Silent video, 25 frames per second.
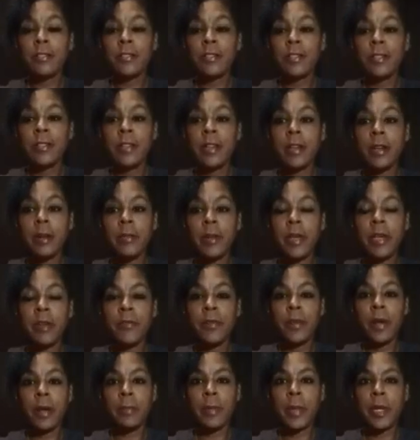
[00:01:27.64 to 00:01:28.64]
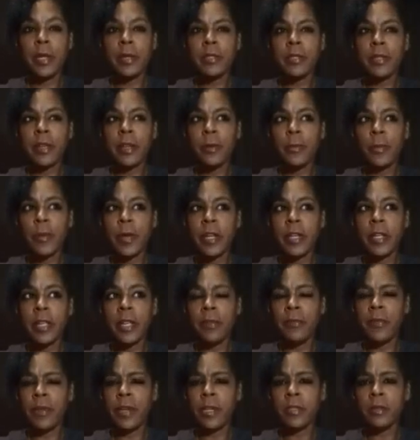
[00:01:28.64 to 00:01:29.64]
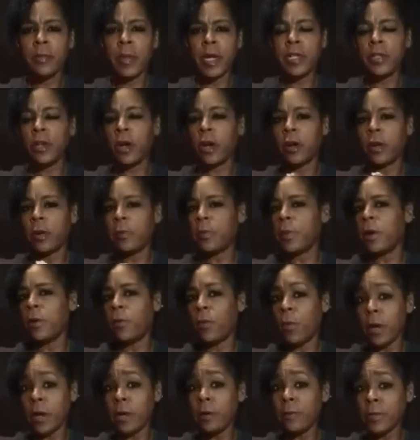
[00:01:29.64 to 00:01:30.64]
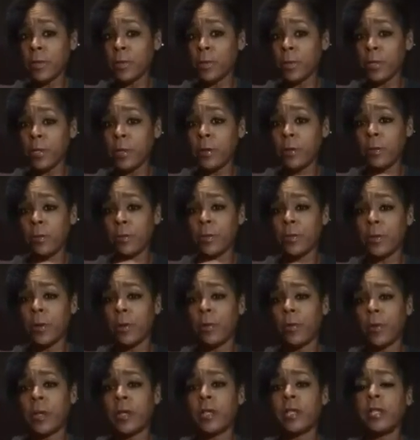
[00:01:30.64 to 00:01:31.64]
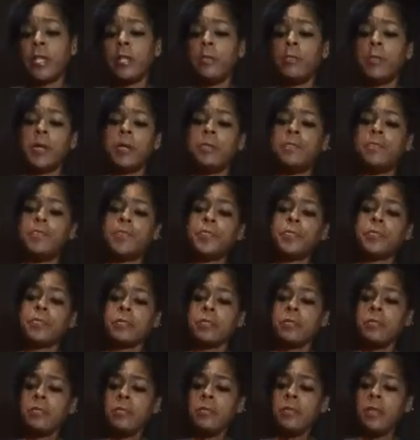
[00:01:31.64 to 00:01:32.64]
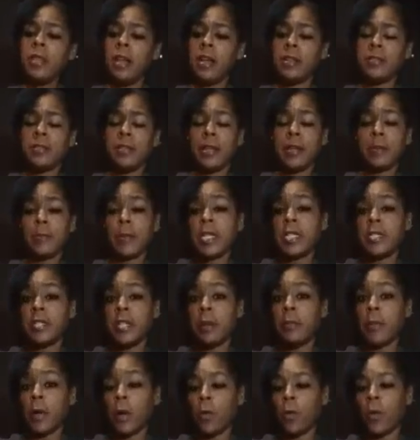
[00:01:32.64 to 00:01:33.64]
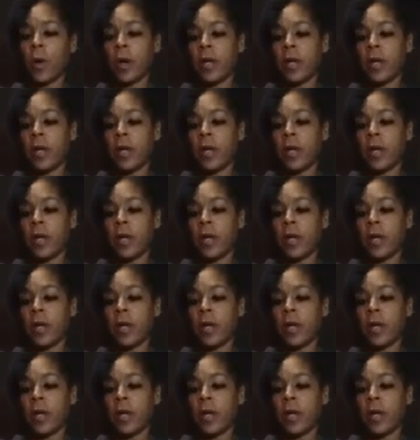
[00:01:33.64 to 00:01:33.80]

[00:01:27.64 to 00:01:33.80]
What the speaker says: Actually, I may have made a second one. I'm giving it to my daughter, but one, it was really cool, so I wanted to keep it as like my demo